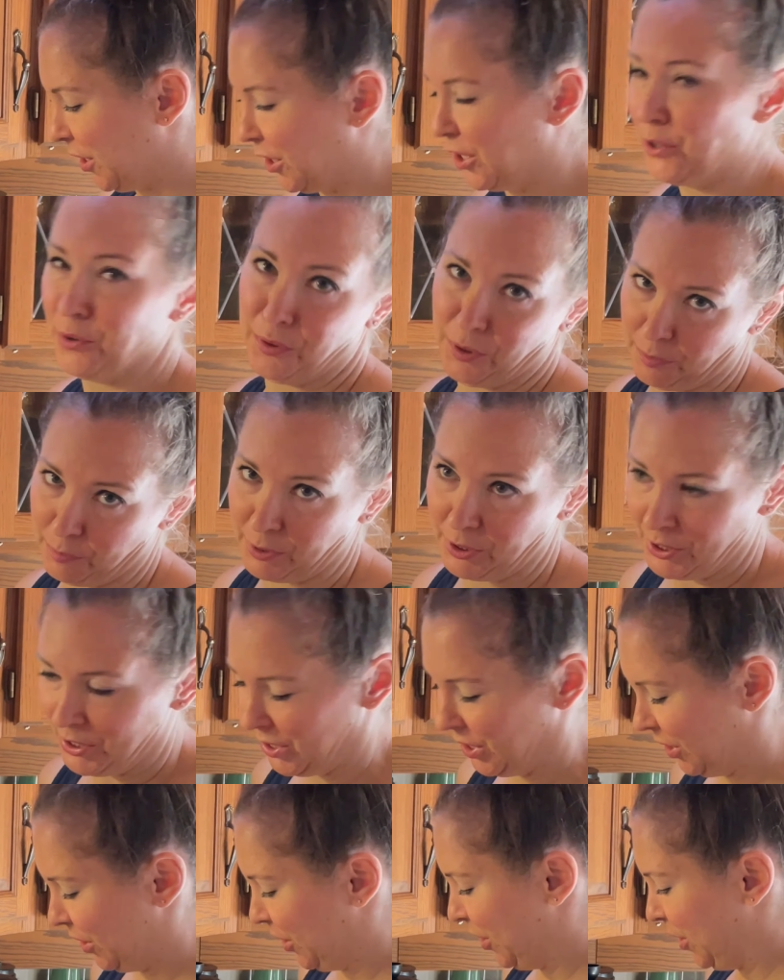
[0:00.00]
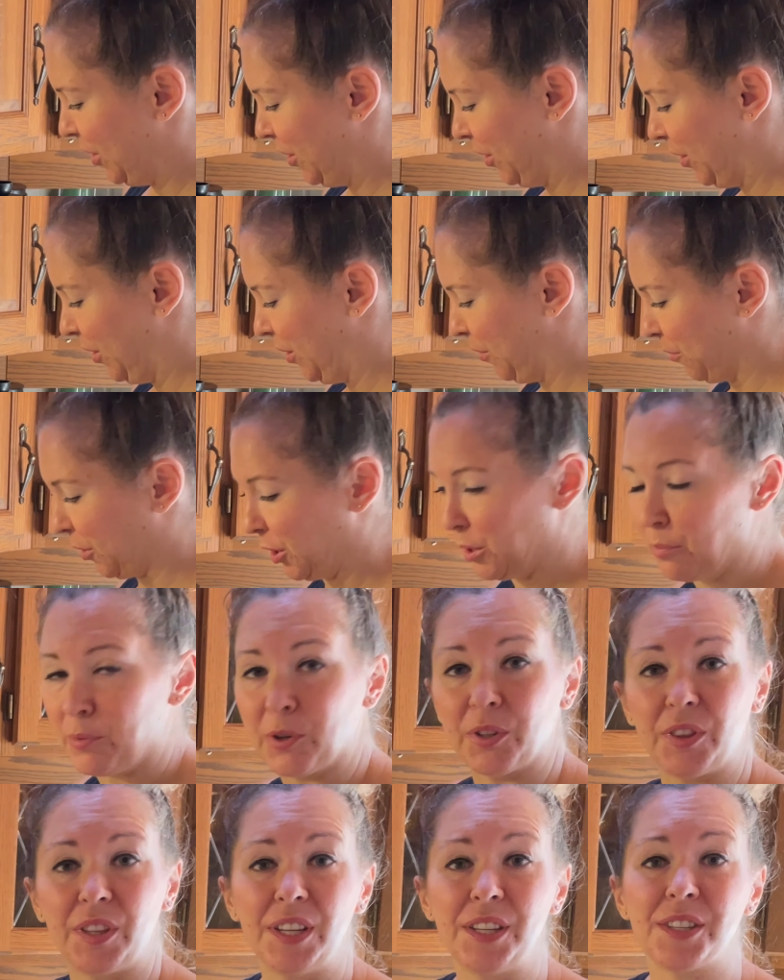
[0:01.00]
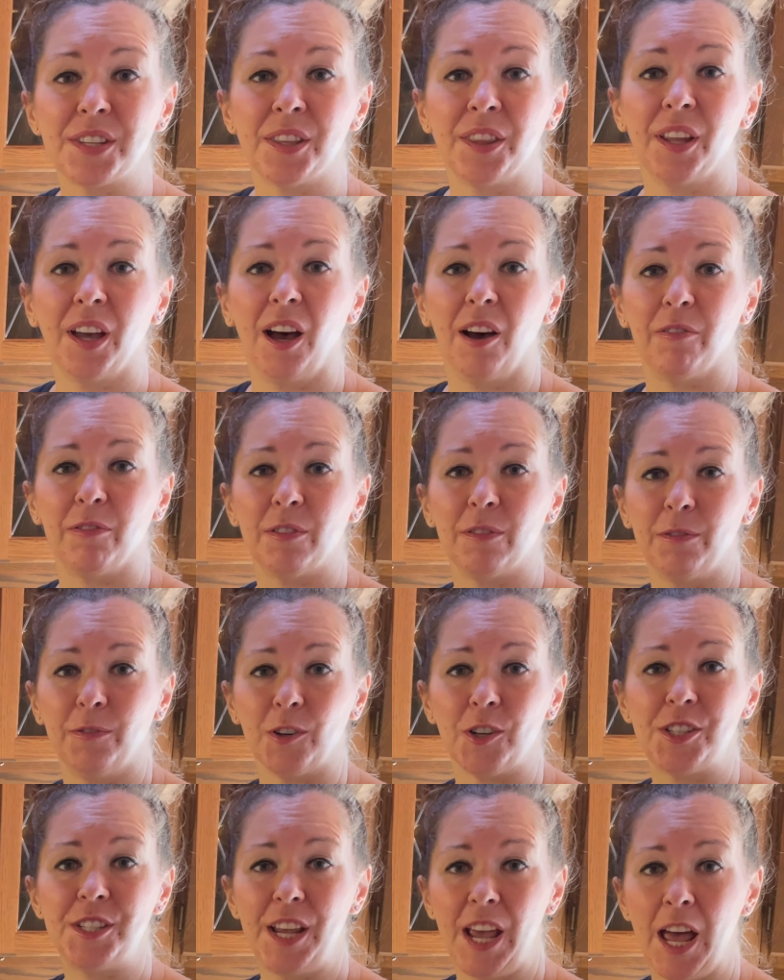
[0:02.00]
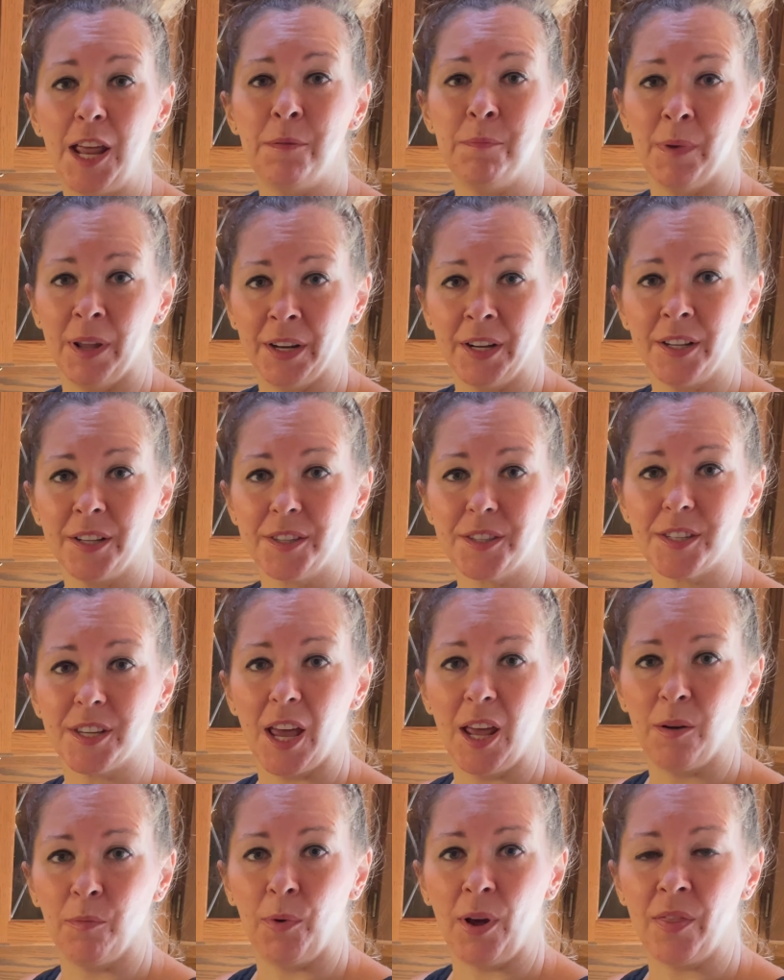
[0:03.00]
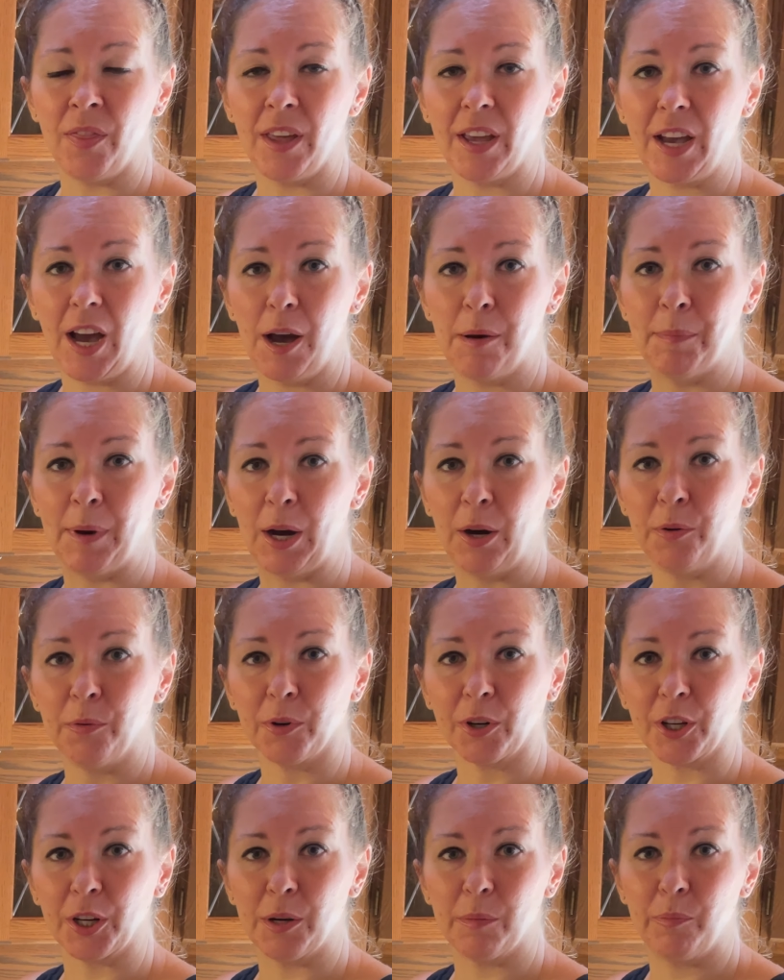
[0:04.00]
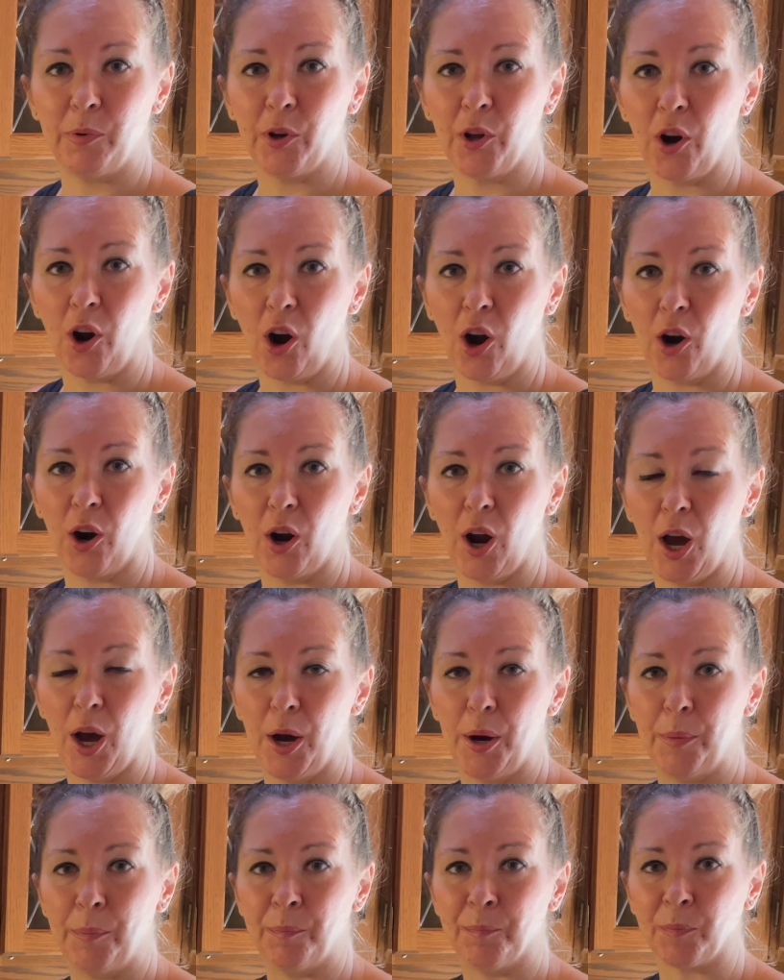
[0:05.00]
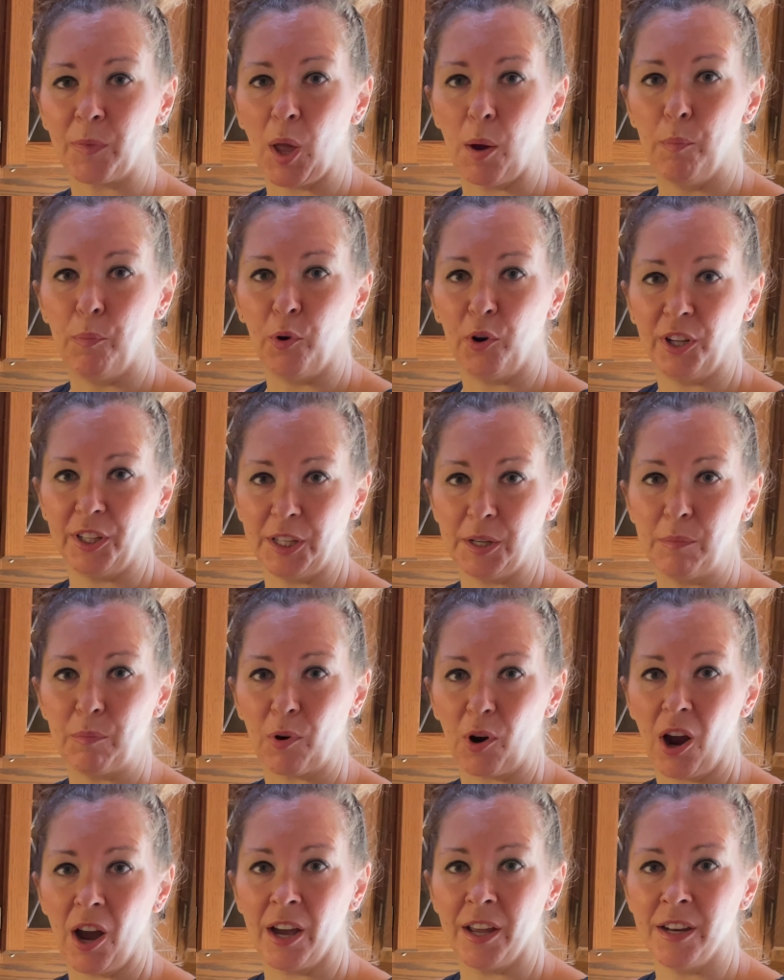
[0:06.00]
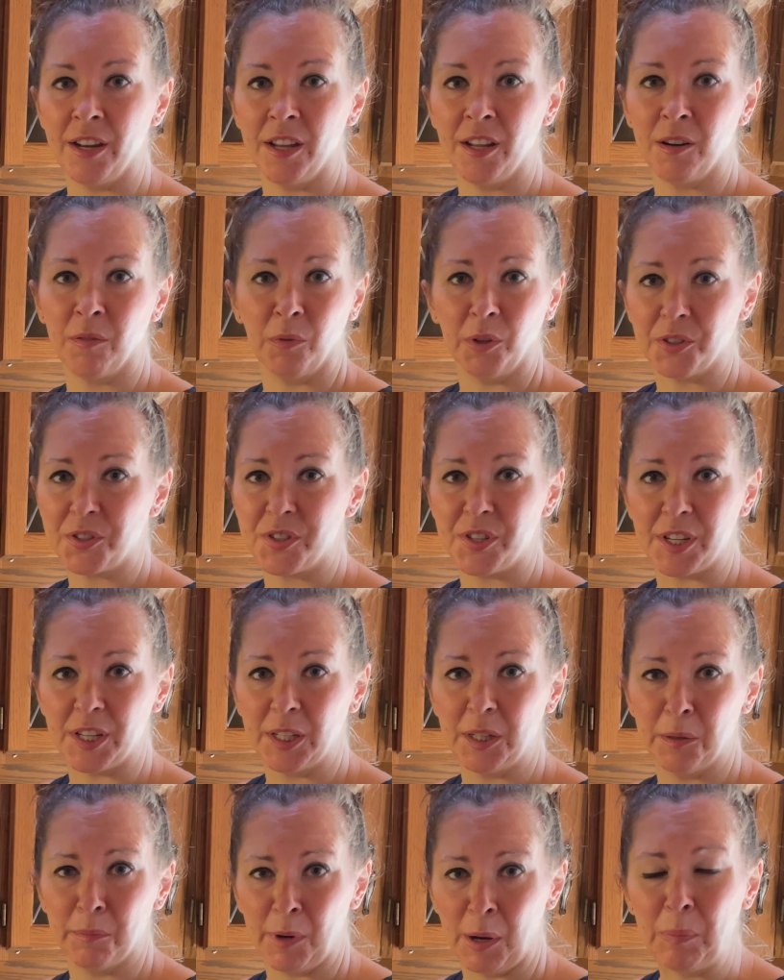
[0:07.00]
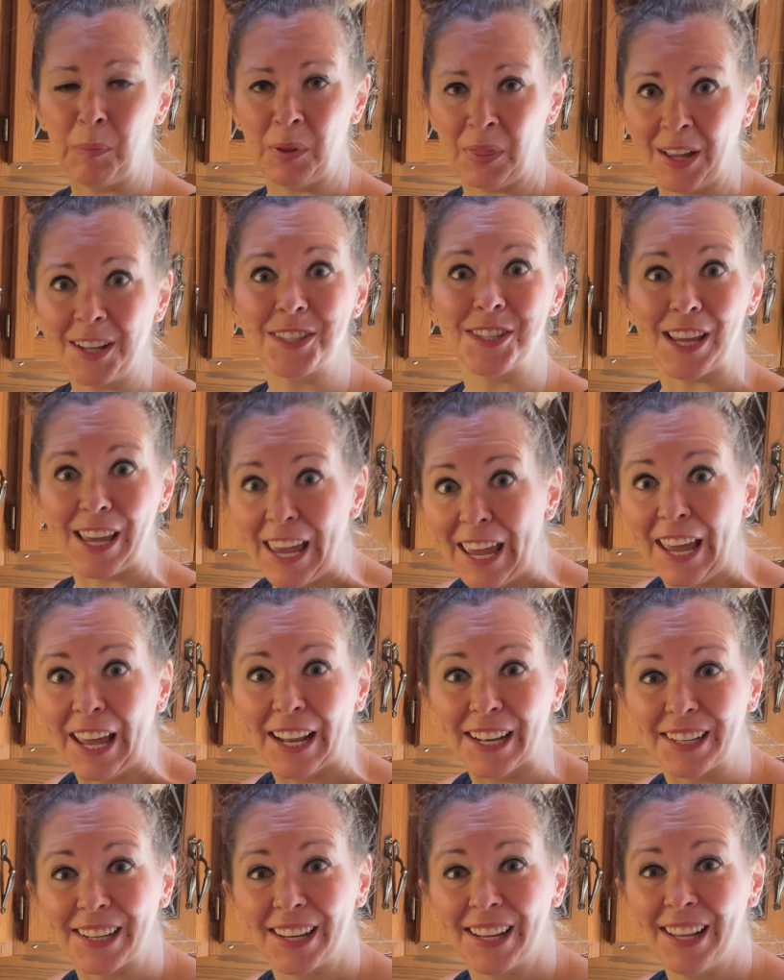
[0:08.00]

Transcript: cucumbers. We're gonna put these in the oven for 10 minutes, and when they come out, we're gonna put our boiling brine in, we'll seal them up, and that's it.